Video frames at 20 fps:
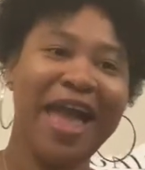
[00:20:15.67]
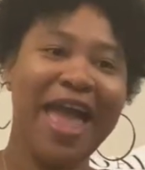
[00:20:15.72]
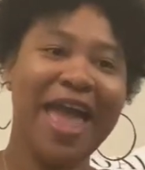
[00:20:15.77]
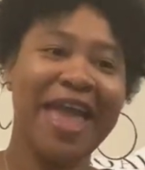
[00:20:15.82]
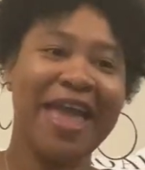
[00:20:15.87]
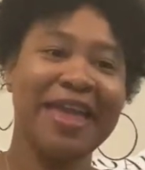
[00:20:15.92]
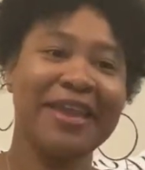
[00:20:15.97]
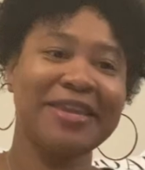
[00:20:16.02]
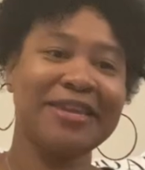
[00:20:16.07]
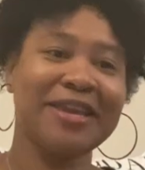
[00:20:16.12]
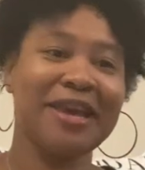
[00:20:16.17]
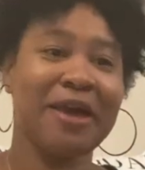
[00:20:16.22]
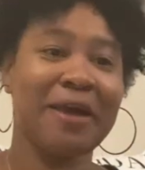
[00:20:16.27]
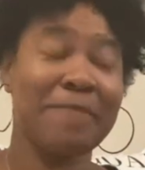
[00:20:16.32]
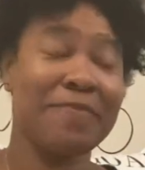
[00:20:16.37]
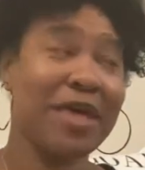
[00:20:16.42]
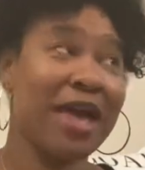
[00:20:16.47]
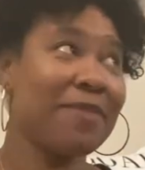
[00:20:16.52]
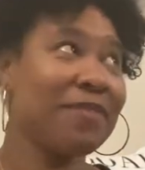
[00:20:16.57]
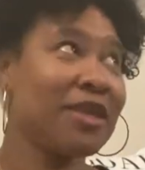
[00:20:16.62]
and
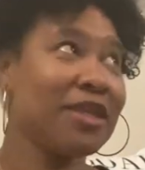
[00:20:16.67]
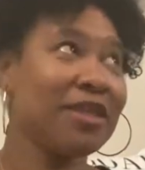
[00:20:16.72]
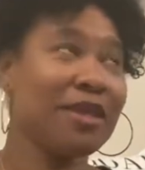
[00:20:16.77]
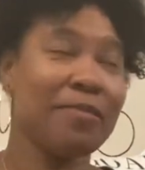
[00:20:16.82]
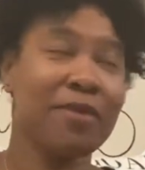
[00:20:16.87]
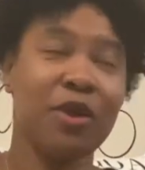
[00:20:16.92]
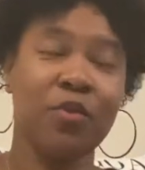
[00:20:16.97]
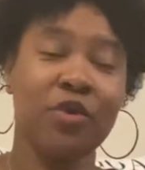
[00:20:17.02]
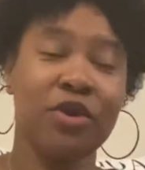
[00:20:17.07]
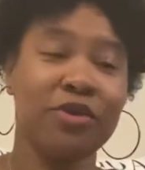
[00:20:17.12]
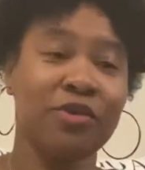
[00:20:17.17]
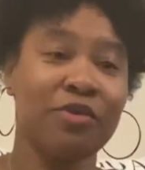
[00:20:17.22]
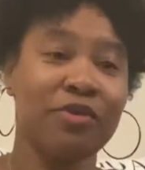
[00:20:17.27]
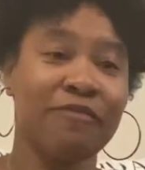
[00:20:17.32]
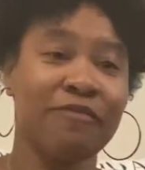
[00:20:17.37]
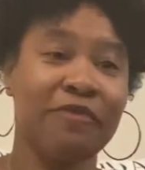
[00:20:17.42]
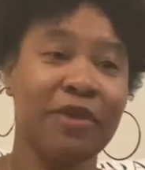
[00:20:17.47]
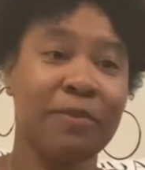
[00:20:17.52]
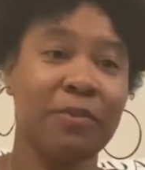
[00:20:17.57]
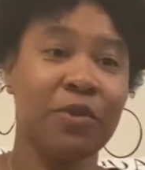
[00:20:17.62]
I think they made 1 year in
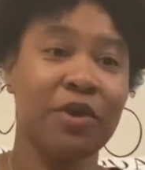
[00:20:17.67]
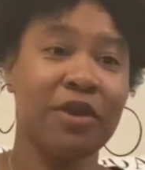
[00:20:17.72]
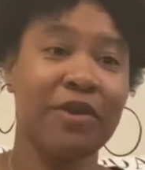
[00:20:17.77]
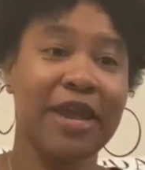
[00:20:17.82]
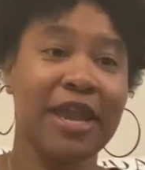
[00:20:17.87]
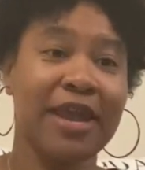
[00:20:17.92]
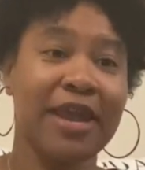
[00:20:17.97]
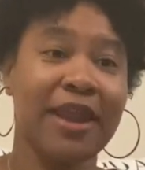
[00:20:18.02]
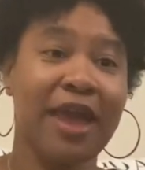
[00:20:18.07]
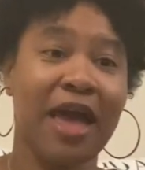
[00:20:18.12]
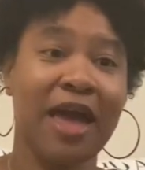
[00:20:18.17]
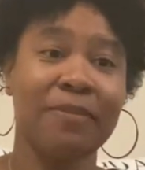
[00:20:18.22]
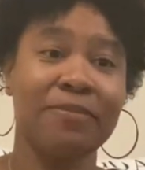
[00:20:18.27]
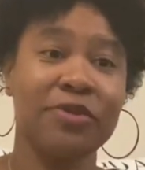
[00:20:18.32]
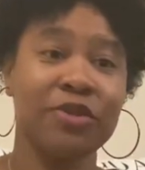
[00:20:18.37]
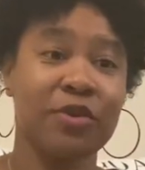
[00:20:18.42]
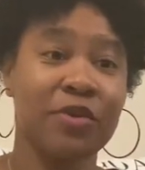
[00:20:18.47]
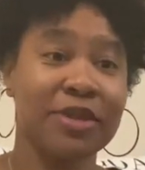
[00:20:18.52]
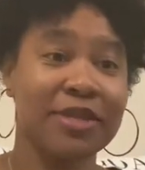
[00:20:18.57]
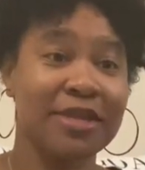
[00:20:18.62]
February, and I'm
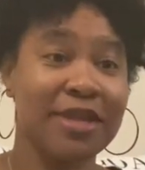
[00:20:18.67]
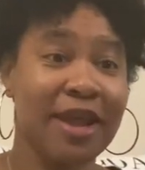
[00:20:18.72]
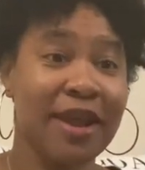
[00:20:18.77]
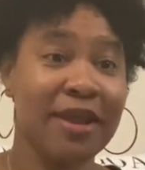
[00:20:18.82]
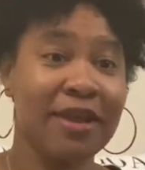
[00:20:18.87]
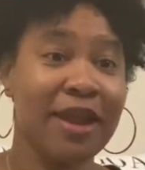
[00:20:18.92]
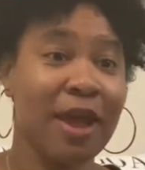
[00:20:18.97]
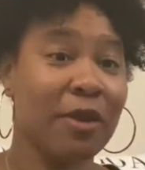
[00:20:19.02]
so excited.